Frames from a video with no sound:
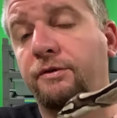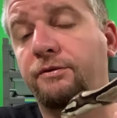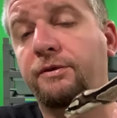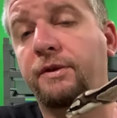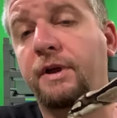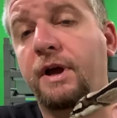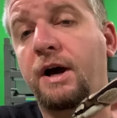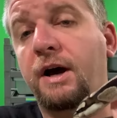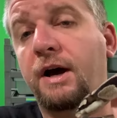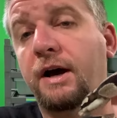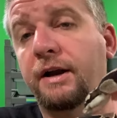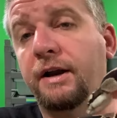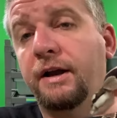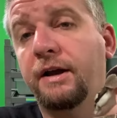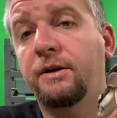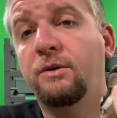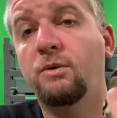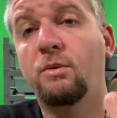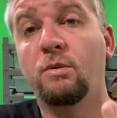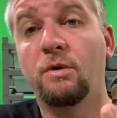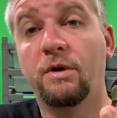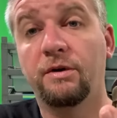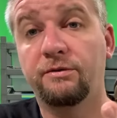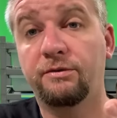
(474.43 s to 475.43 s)
for the hot end,
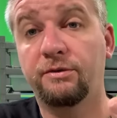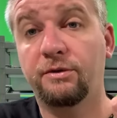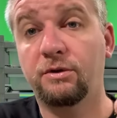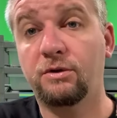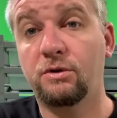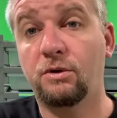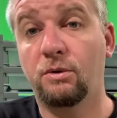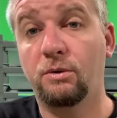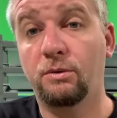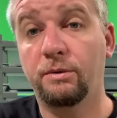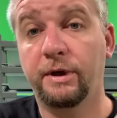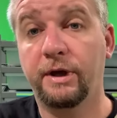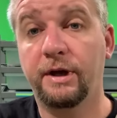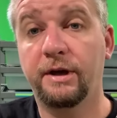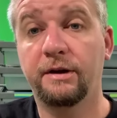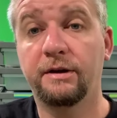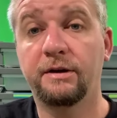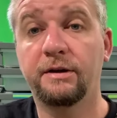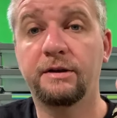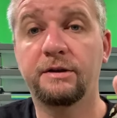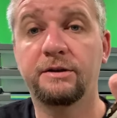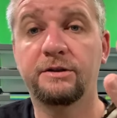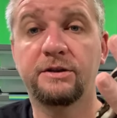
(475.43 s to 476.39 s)
one for the cold end.